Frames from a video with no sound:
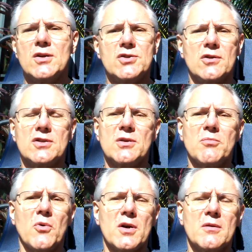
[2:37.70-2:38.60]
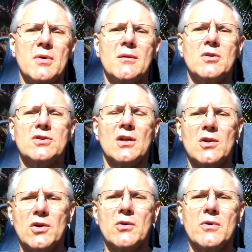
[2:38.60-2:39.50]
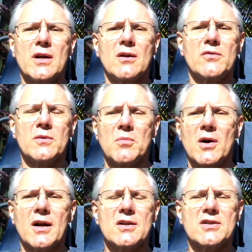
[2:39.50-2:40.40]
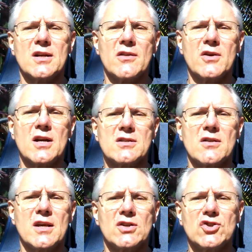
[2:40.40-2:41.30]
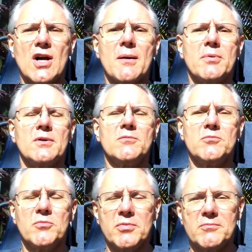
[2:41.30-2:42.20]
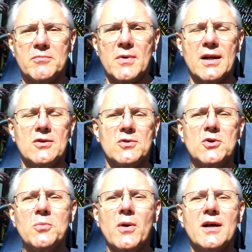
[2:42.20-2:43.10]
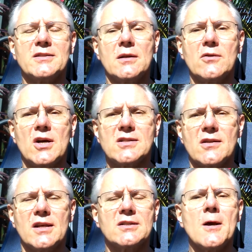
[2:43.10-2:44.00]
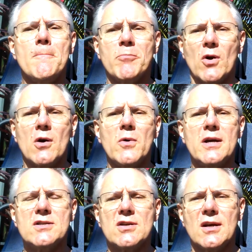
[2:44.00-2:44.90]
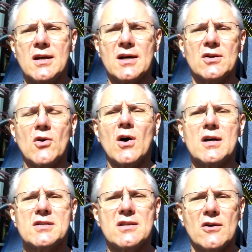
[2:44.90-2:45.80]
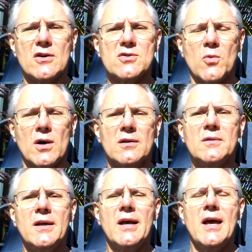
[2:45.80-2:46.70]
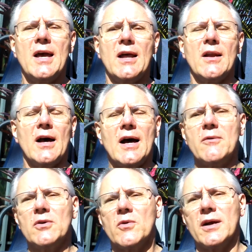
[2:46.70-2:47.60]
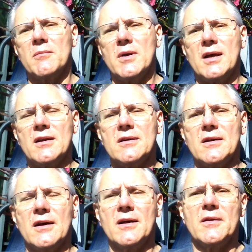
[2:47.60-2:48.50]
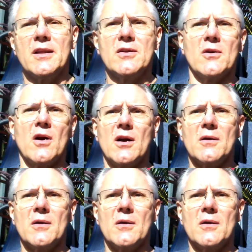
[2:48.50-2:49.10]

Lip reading: sure, it's important to be able to look around for bargains and other kinds of things, shop and do coupons and other kinds of things. There are ways to cut costs there as well, and I would recommend that there